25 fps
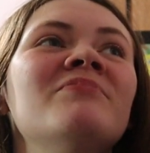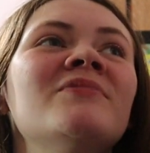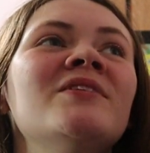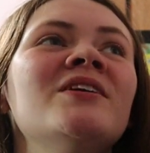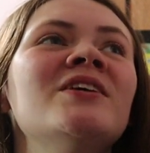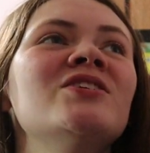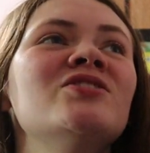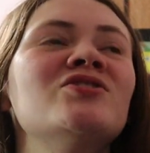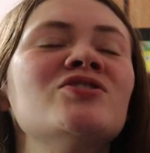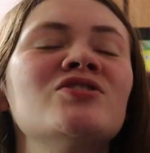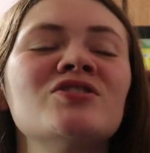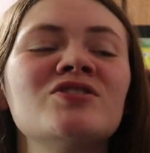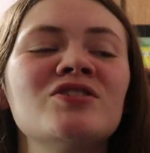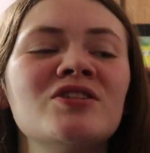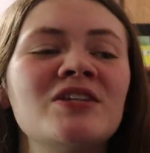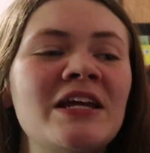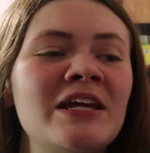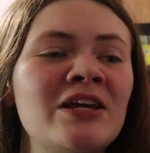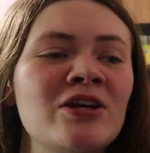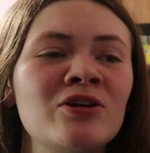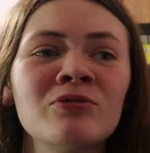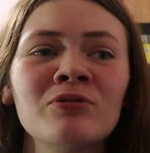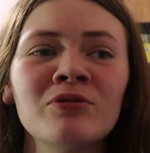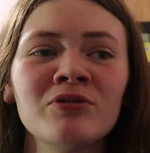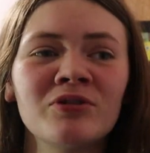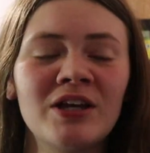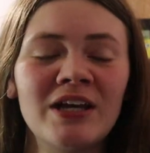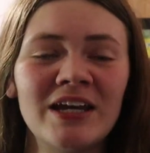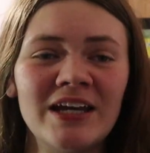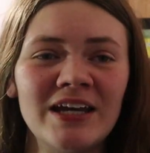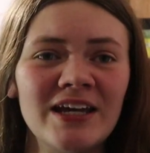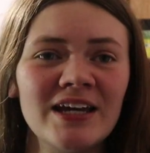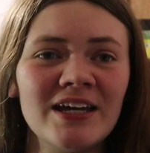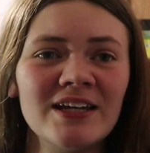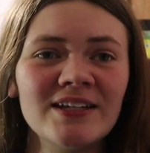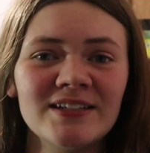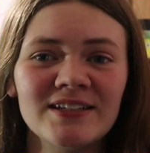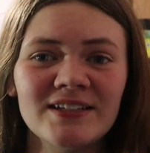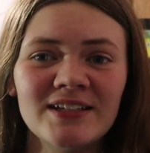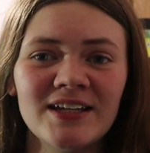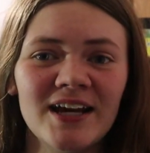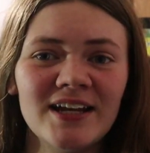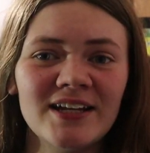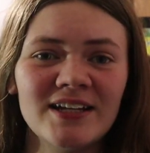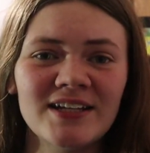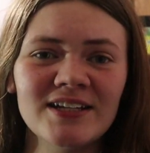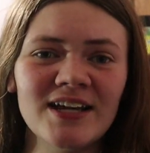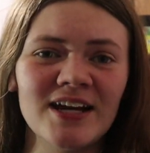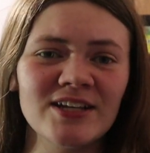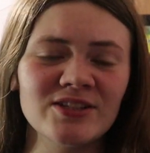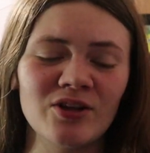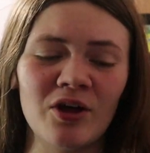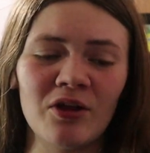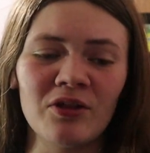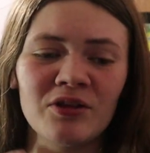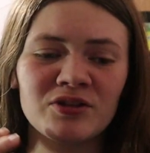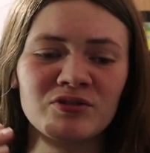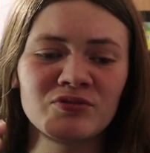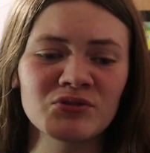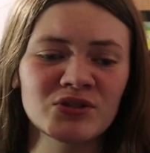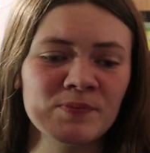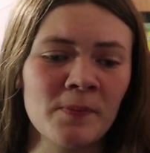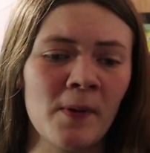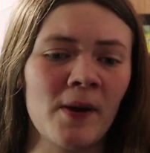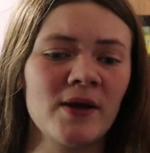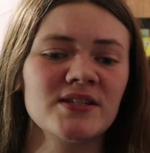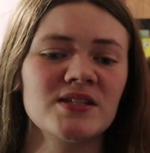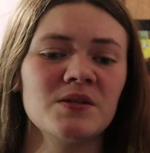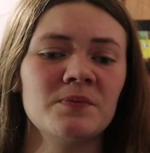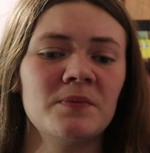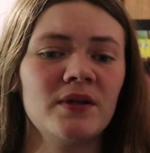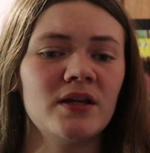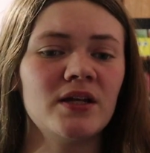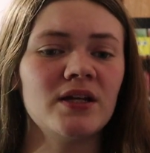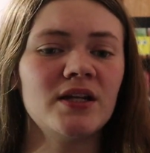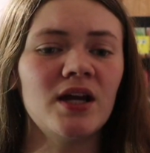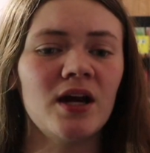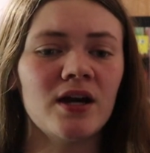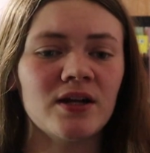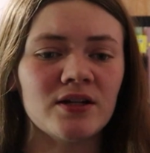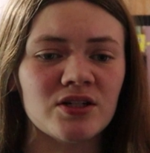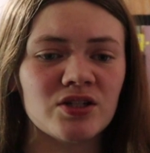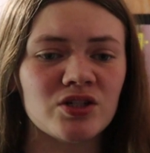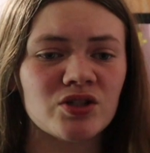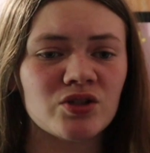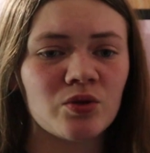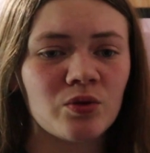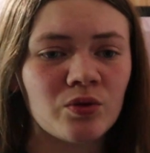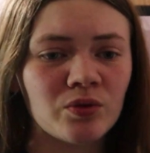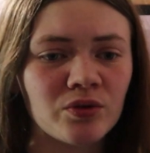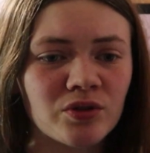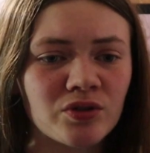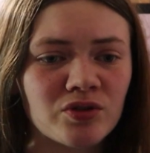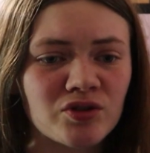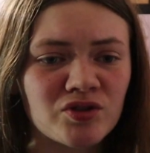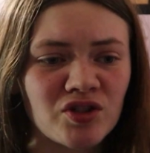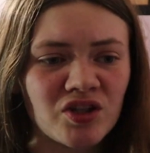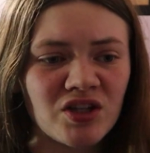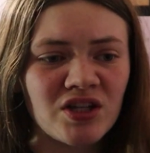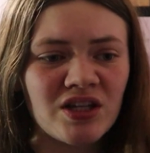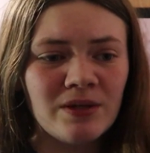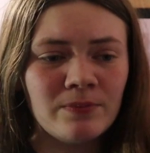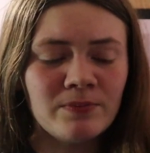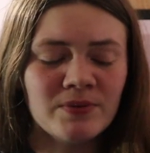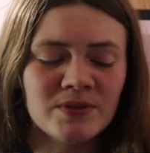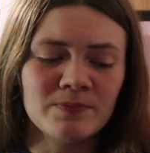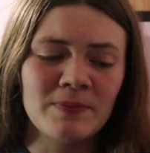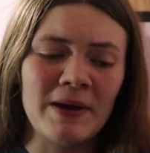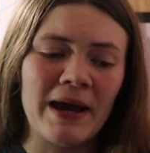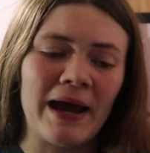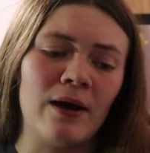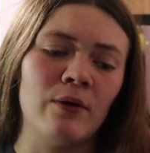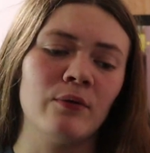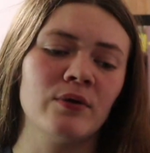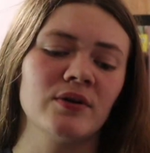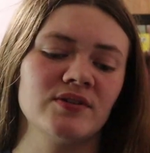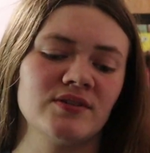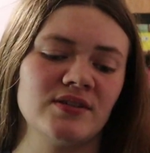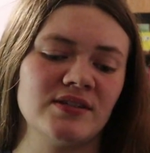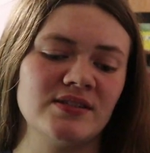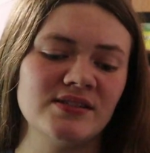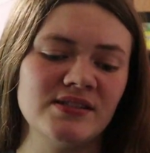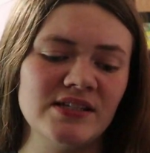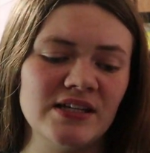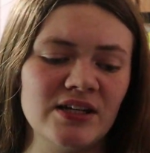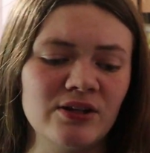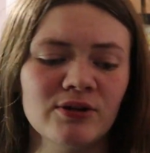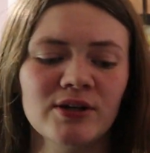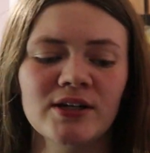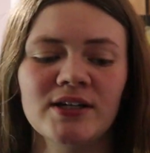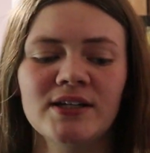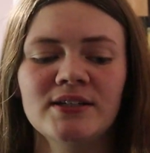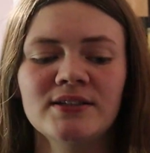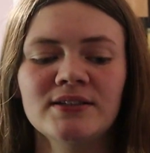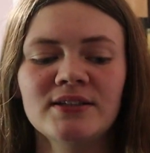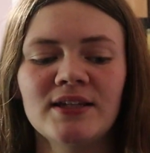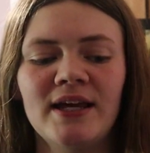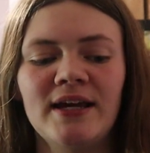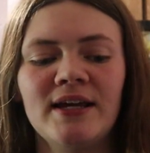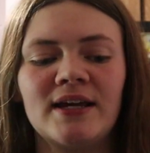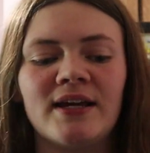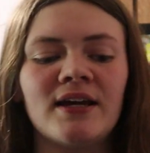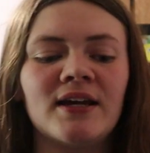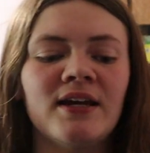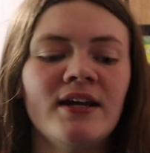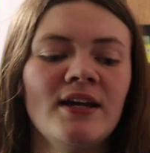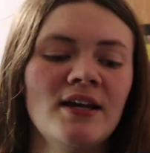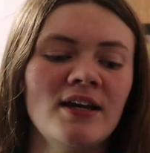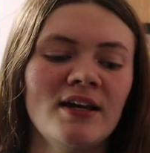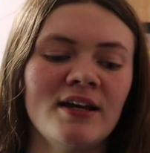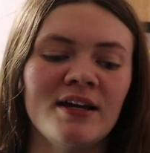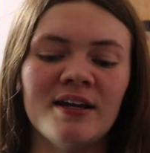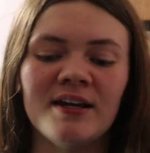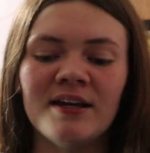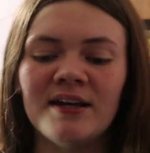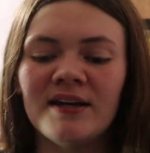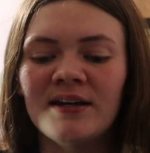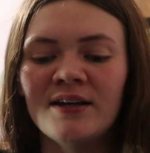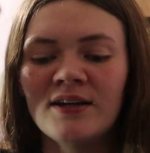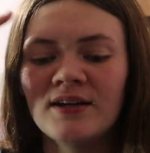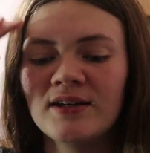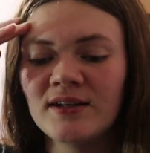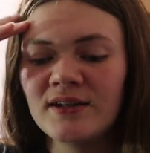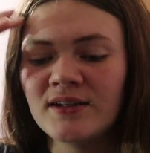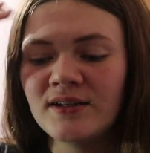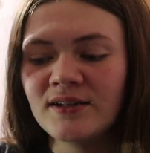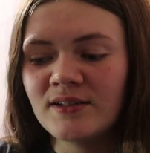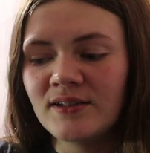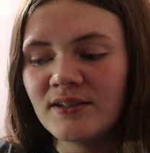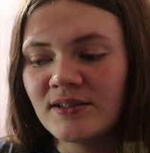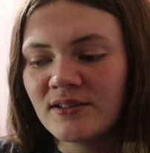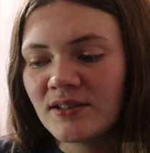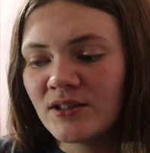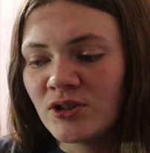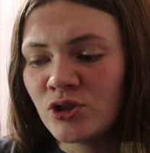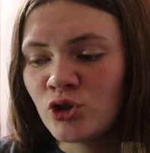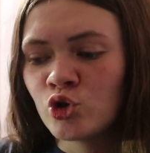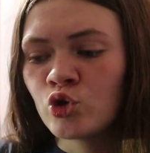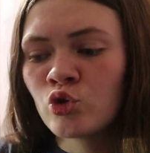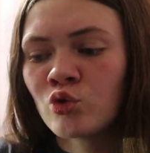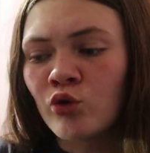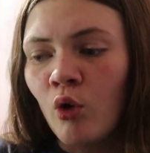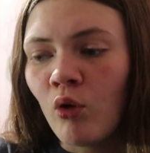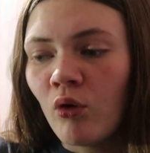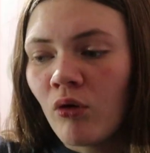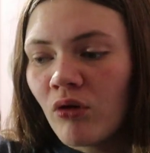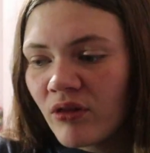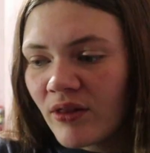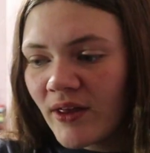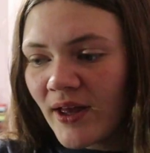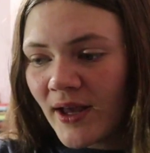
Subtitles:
he's just an 8-year-old kid, and yet he has all this responsibility on his shoulders to keep his powers a secret and, like, control